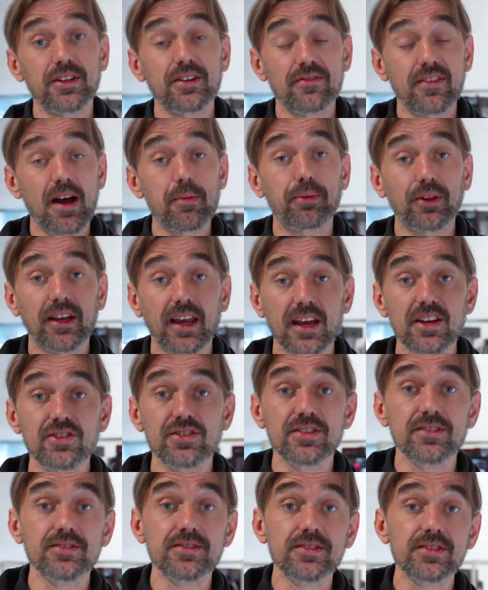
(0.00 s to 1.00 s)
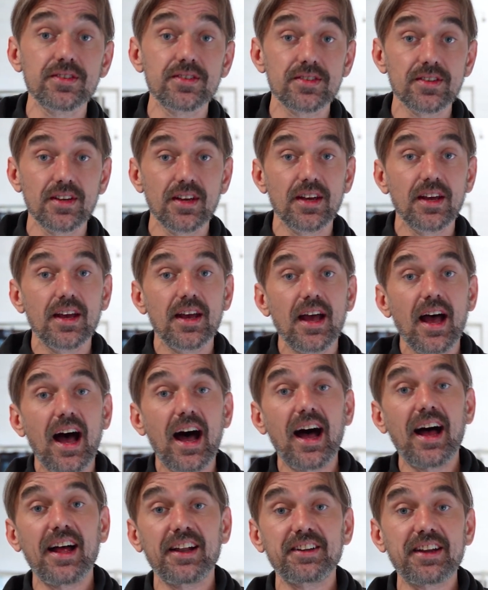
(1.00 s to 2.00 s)
of applications.
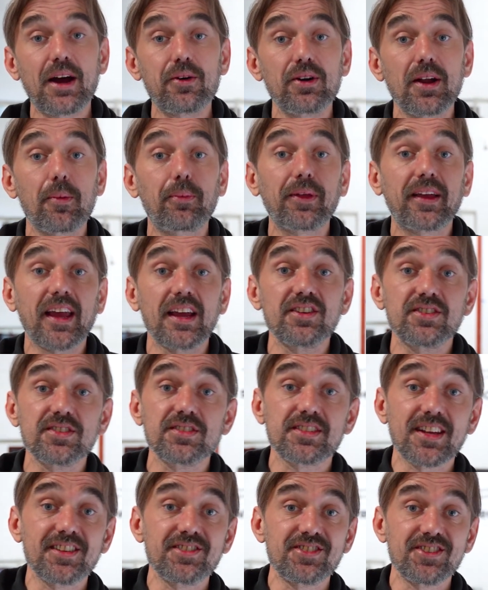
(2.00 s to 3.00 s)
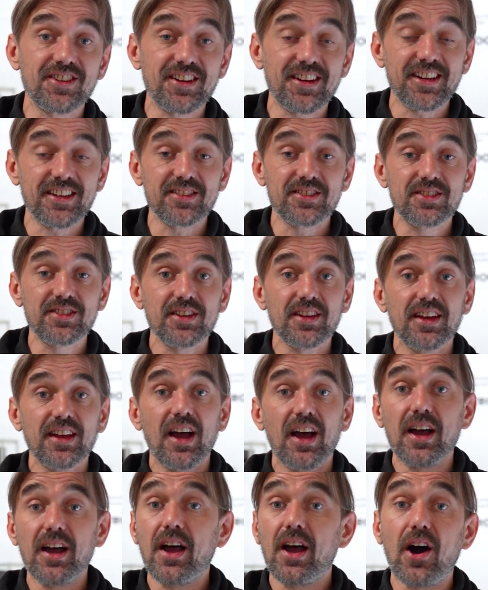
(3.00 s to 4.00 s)
And our applications engineers
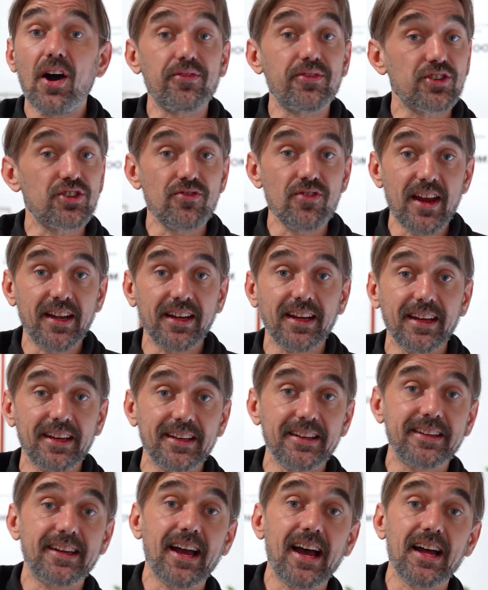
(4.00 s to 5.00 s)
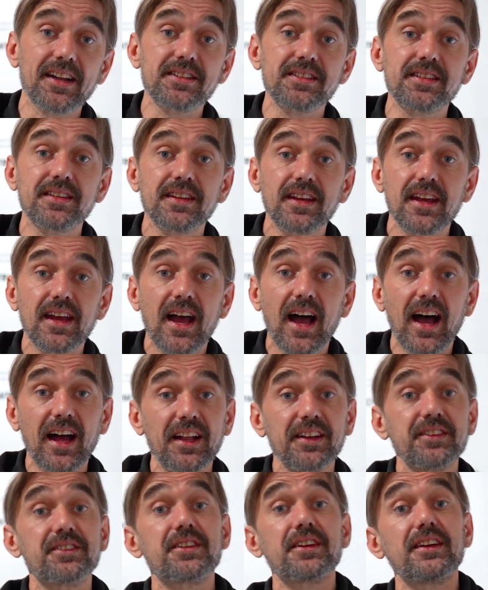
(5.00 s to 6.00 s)
offer training in CAD
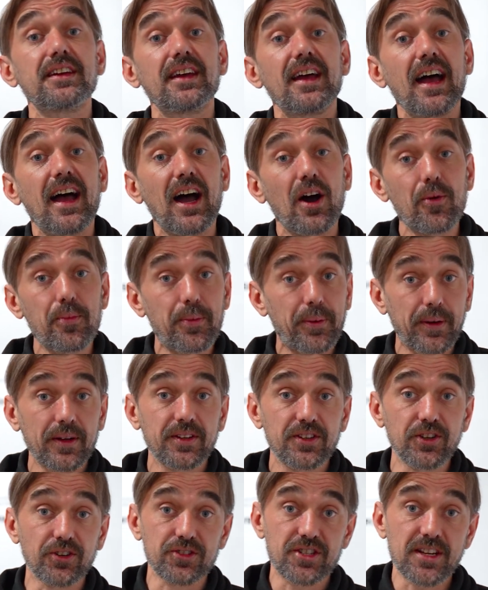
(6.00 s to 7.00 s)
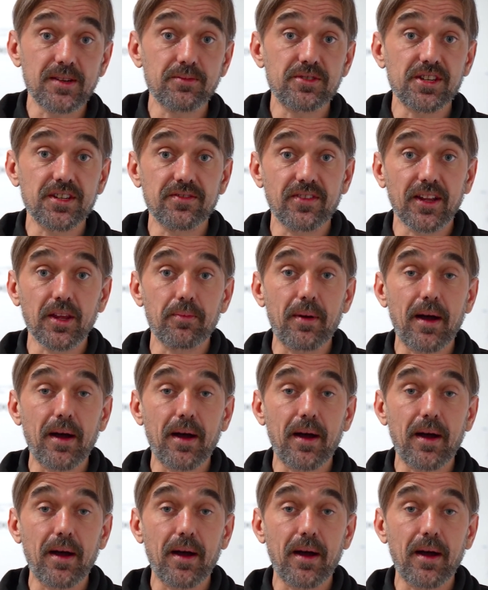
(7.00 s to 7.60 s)
and help your team to develop